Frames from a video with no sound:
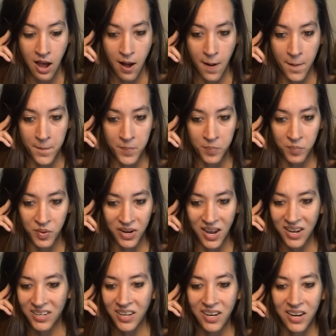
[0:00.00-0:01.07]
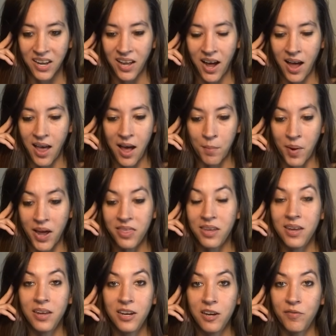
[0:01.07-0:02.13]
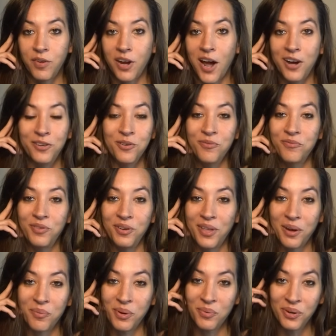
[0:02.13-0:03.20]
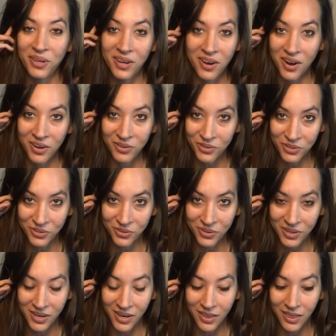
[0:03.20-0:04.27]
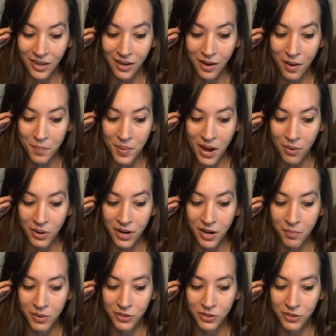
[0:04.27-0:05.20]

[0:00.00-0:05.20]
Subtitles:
But again, by the end of it, I don't feel like we really understood anything about him.